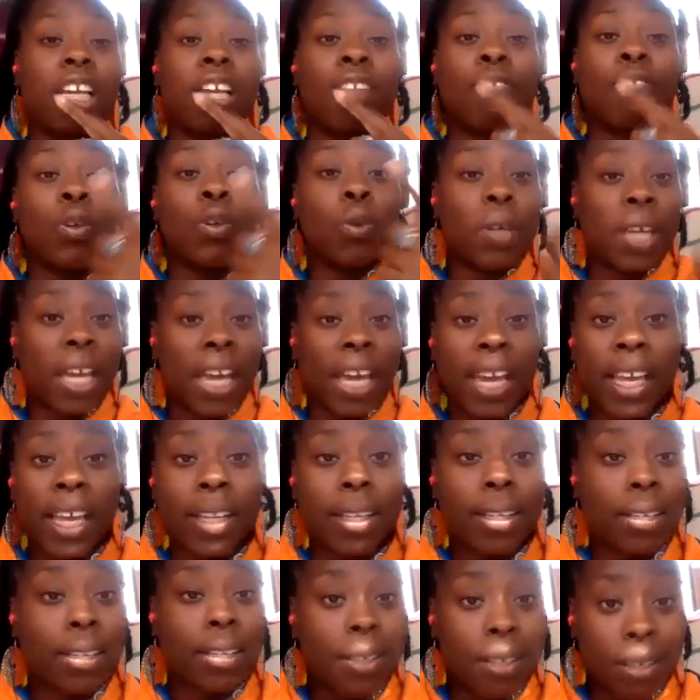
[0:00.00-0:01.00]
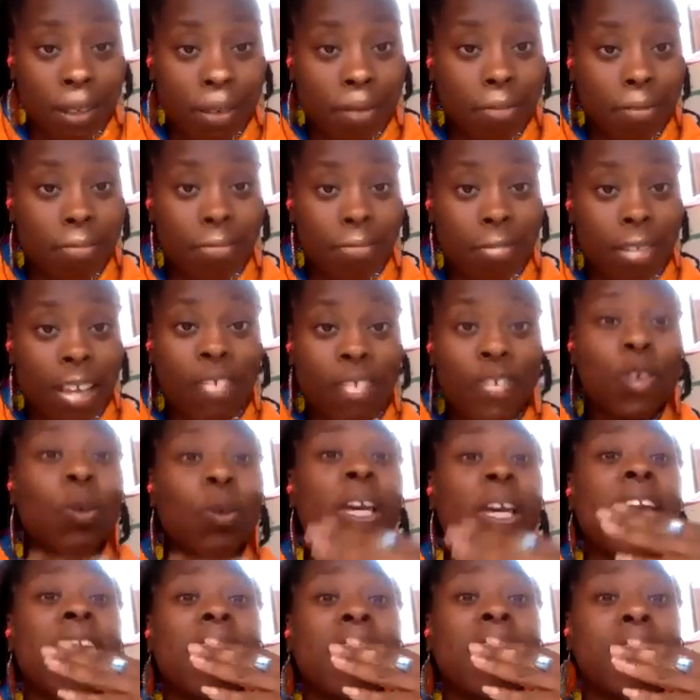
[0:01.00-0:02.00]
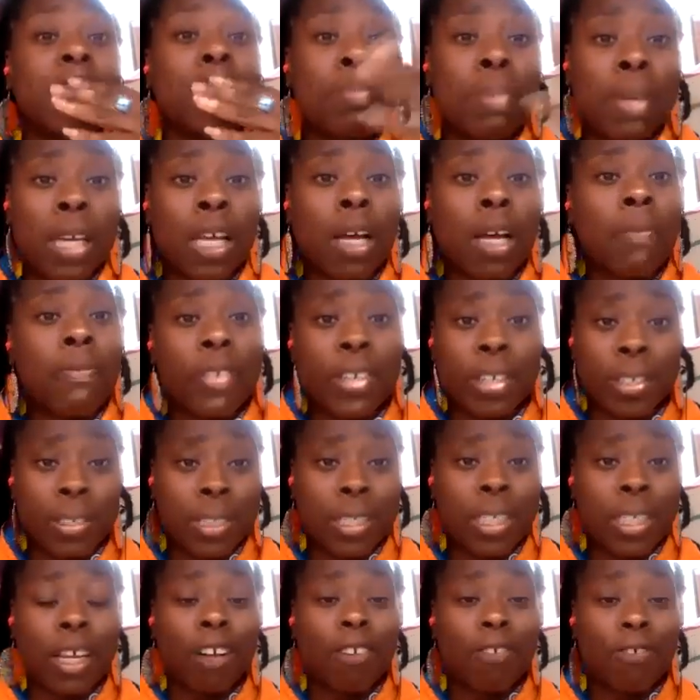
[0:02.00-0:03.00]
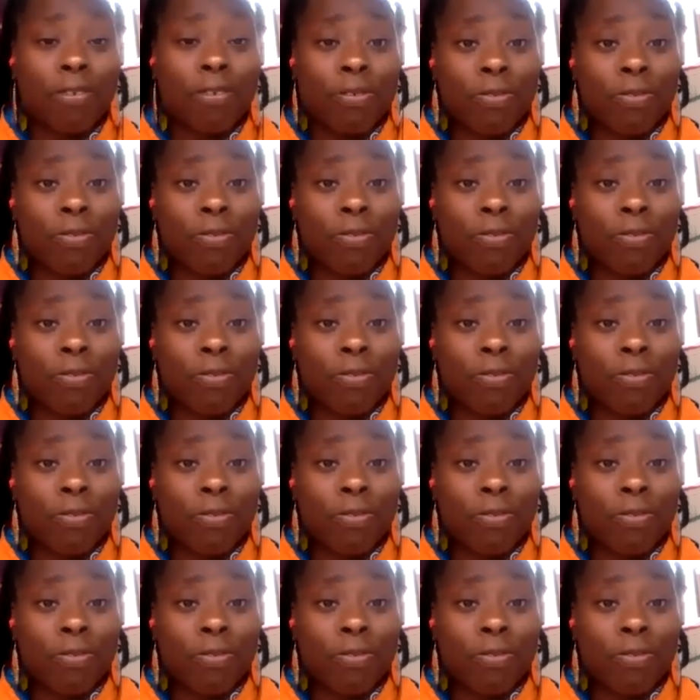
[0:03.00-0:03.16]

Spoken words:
if you can't speak up for yourself